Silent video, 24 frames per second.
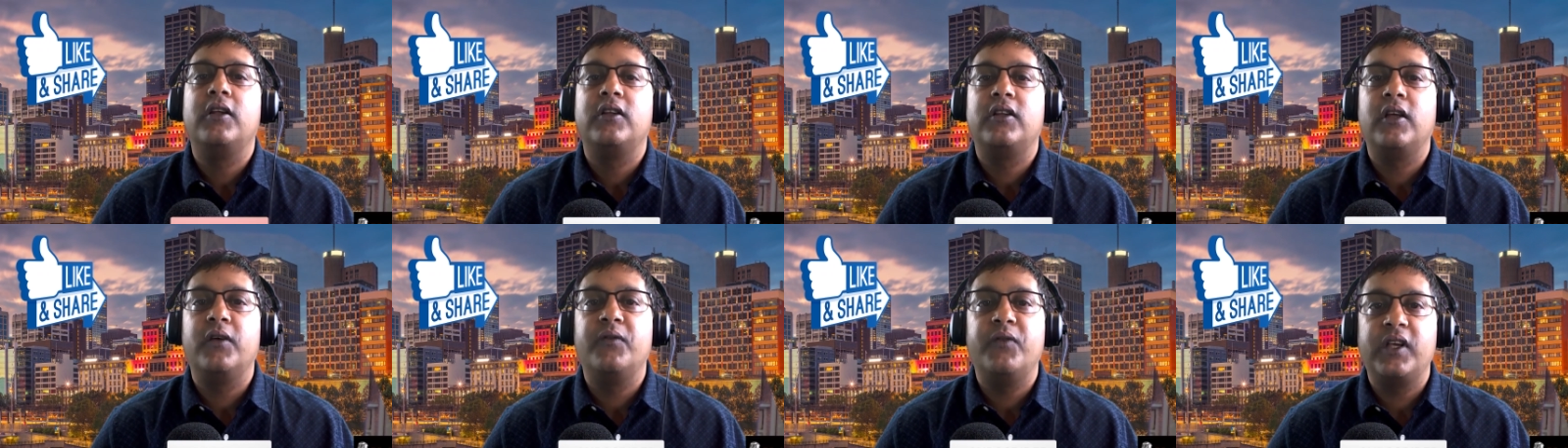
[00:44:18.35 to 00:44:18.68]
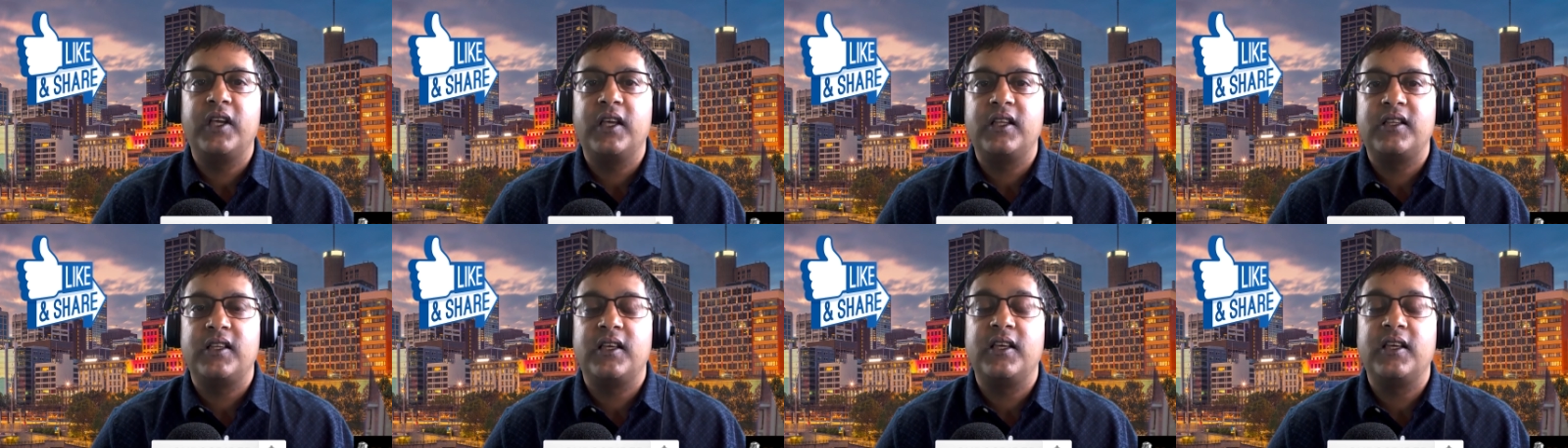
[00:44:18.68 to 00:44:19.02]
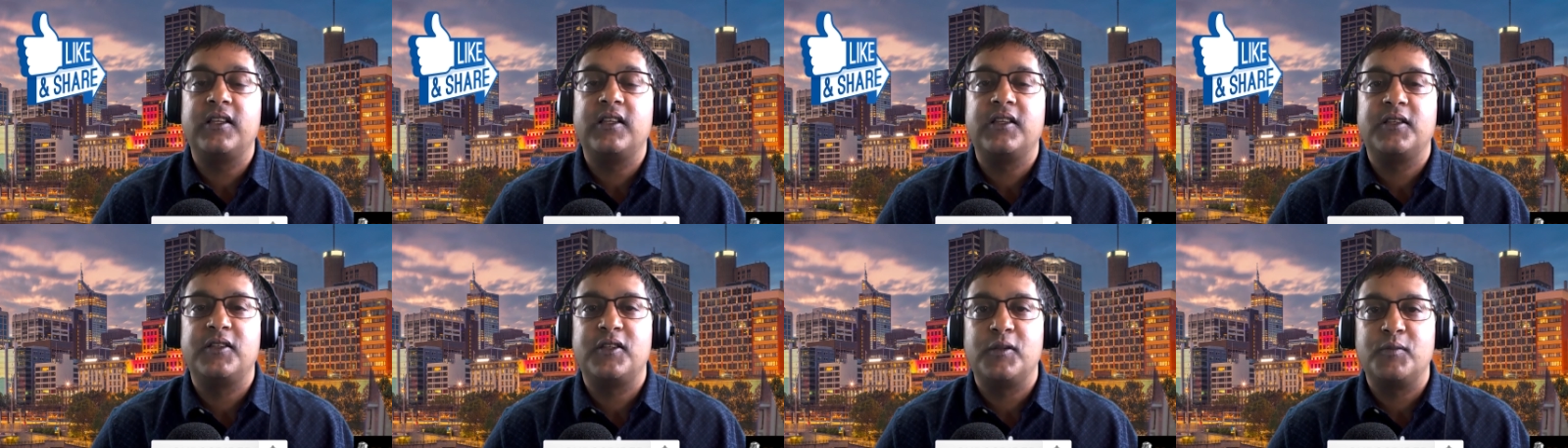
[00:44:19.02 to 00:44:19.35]
Don't forget to
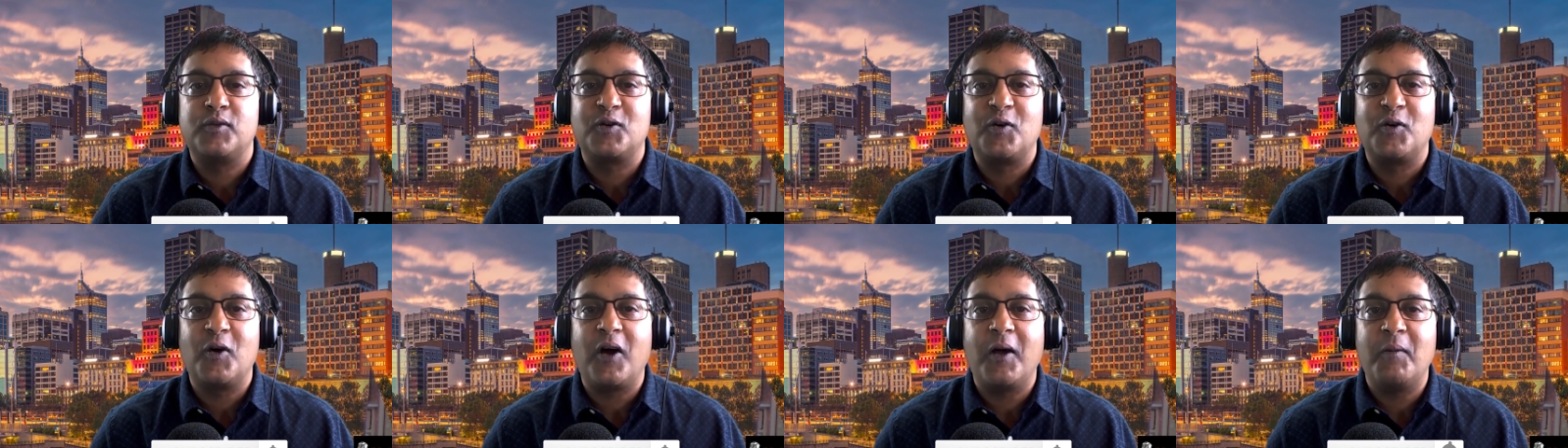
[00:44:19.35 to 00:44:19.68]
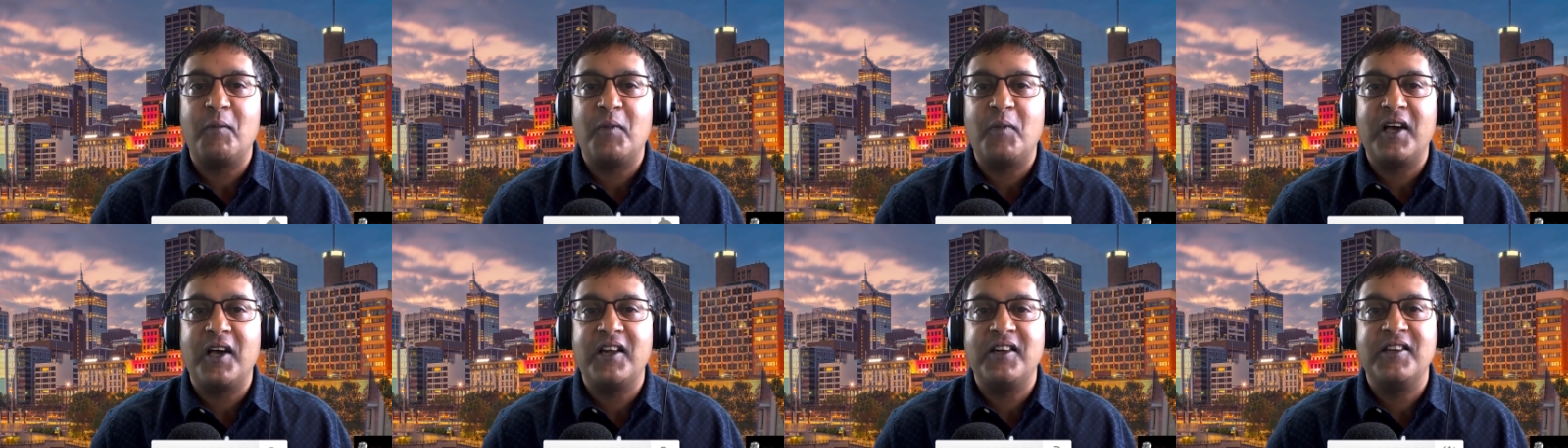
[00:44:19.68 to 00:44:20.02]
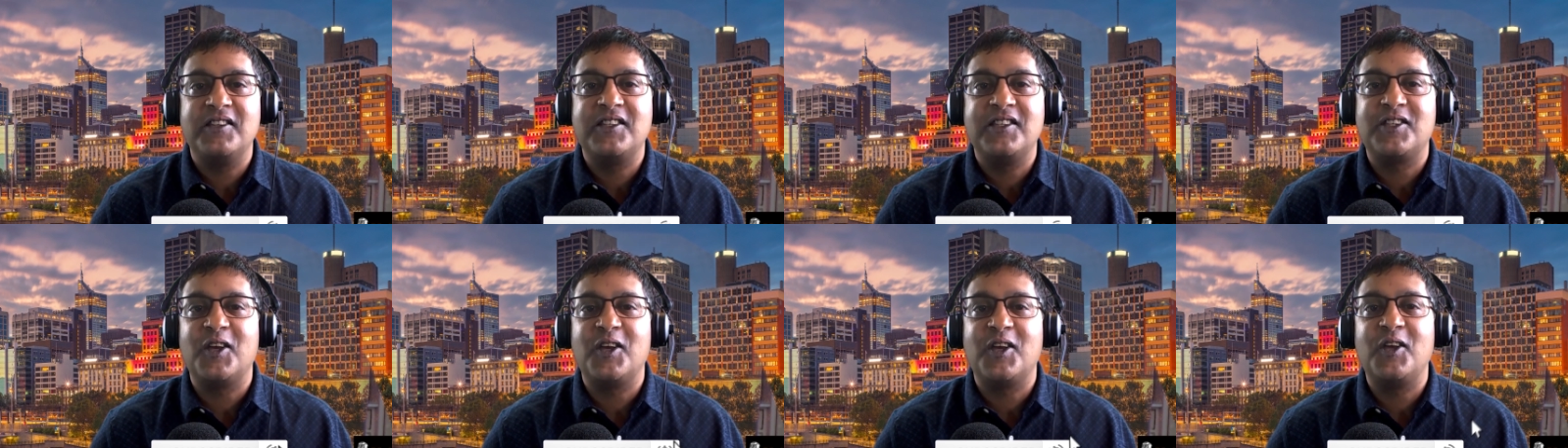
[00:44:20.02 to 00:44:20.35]
hit the subscribe
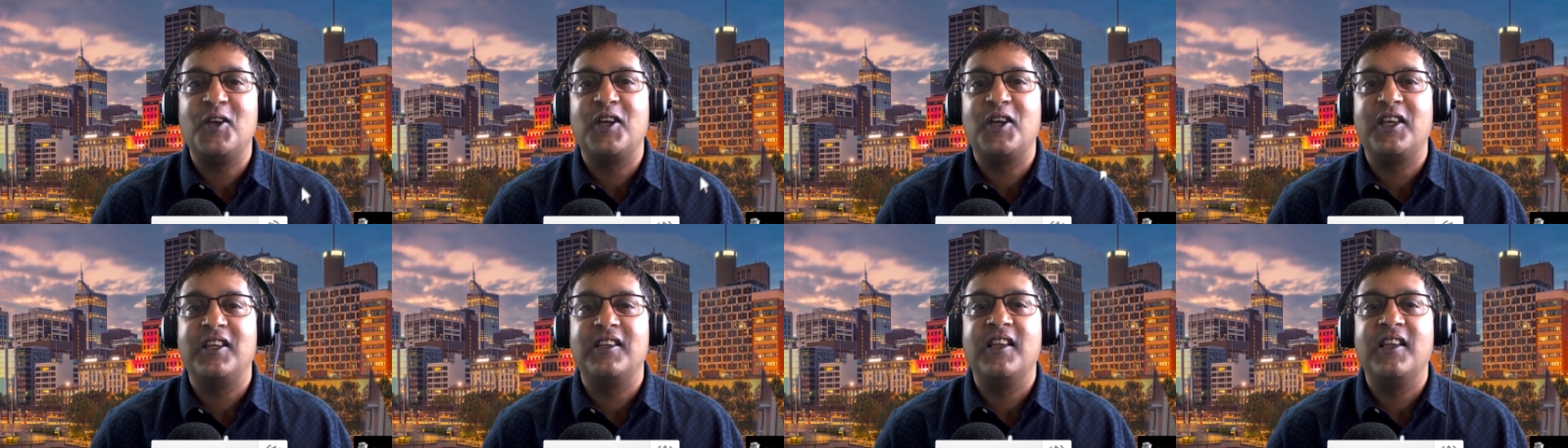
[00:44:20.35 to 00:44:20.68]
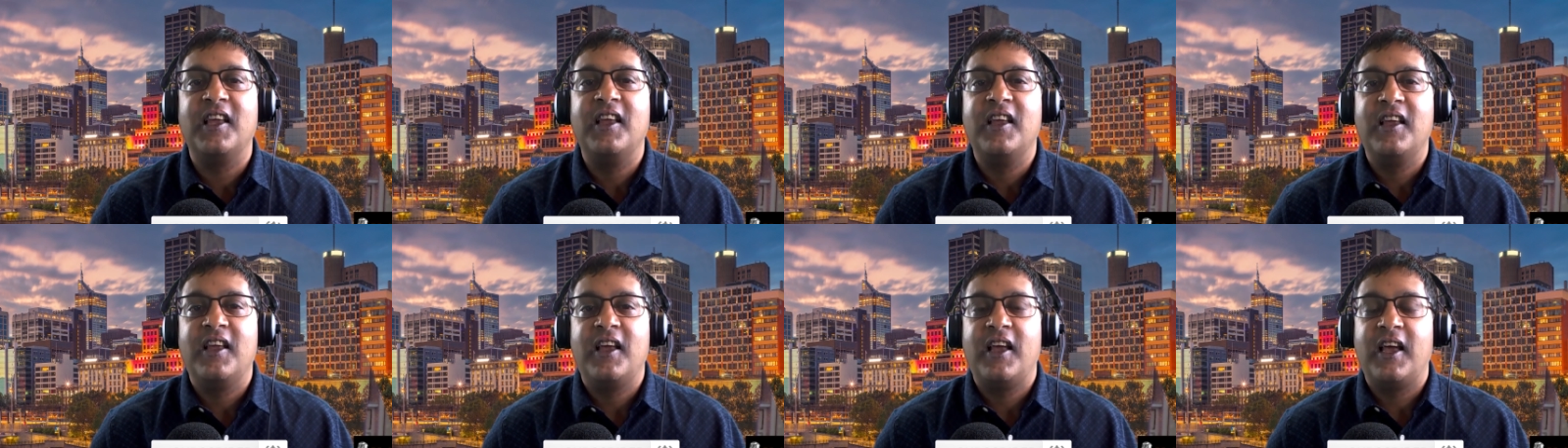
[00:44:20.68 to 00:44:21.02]
button so you can